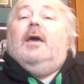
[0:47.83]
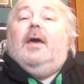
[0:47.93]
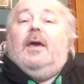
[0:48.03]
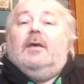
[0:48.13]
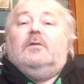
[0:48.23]

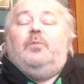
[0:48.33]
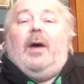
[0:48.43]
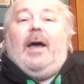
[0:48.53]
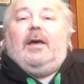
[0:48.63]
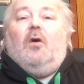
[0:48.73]
is
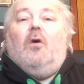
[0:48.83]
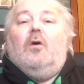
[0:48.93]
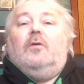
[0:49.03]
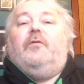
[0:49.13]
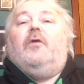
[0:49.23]
back
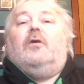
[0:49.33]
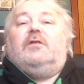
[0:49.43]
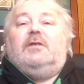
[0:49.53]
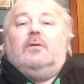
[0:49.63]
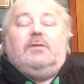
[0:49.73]
on for
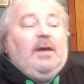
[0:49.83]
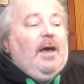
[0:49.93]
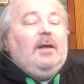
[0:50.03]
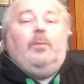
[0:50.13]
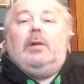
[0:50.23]
Celtic
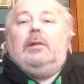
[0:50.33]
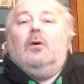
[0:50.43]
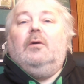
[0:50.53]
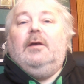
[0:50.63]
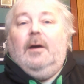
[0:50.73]
and
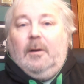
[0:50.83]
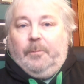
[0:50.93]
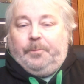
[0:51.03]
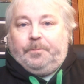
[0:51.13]
Bologna.